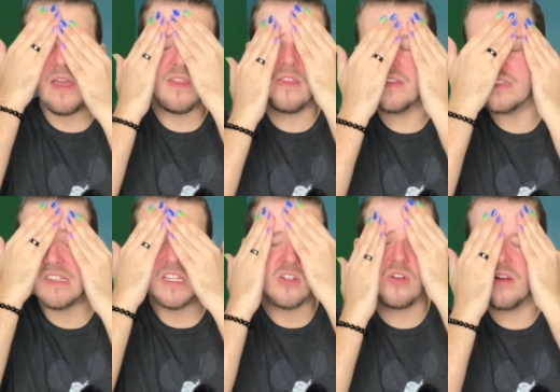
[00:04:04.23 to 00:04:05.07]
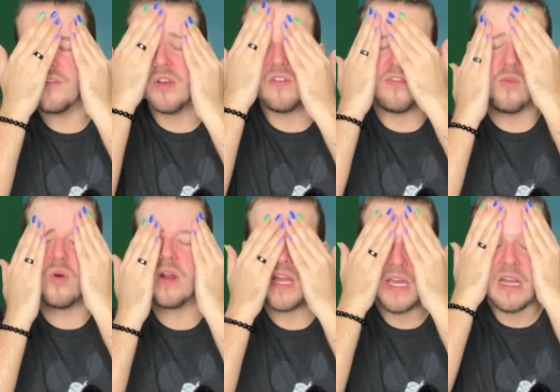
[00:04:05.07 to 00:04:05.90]
and then the center of your
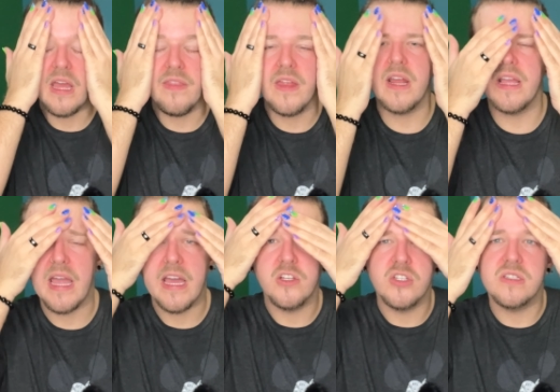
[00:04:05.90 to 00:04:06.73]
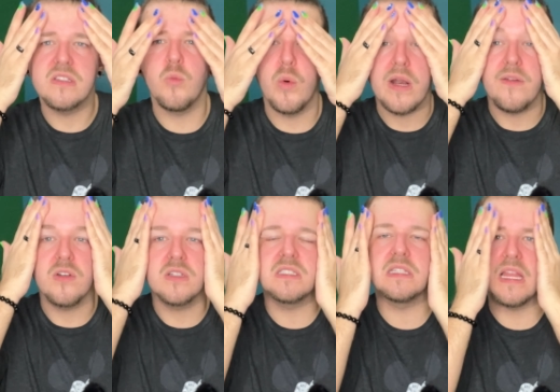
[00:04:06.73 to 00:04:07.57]
forehead. And then again, just whatever
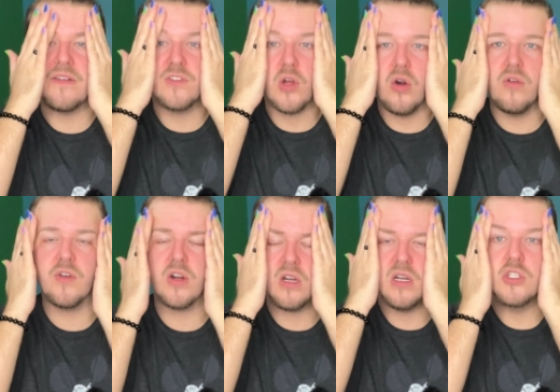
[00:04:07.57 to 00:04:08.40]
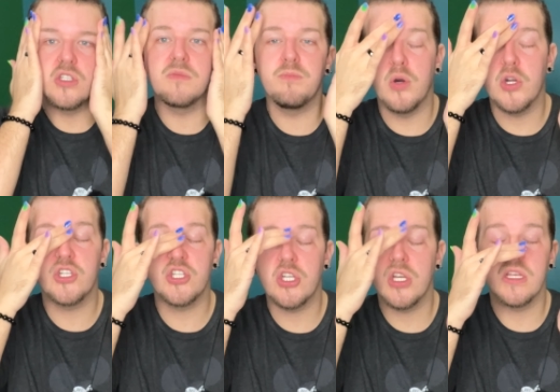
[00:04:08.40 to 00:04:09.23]
is left over, just push
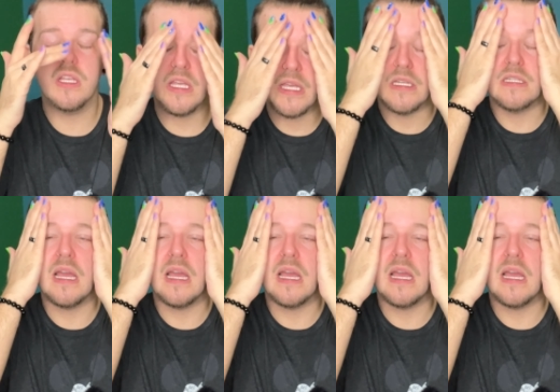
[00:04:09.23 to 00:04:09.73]
it